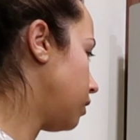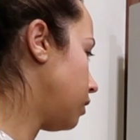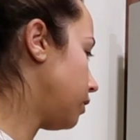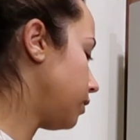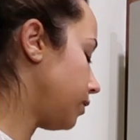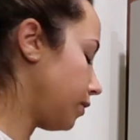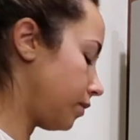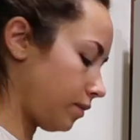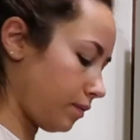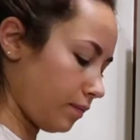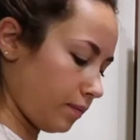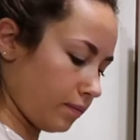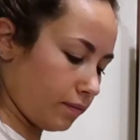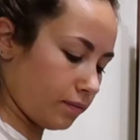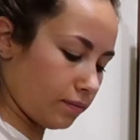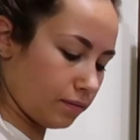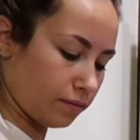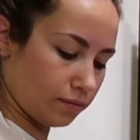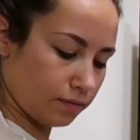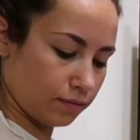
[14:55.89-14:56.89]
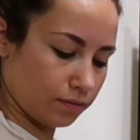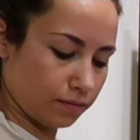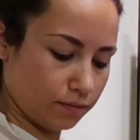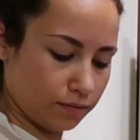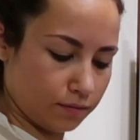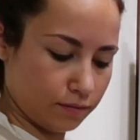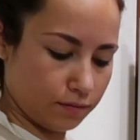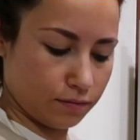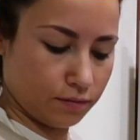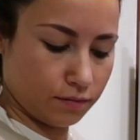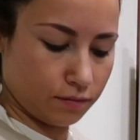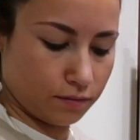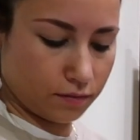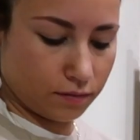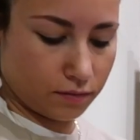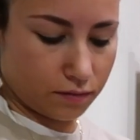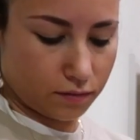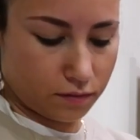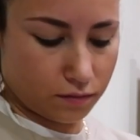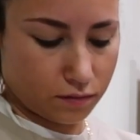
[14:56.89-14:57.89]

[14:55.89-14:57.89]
[no speech]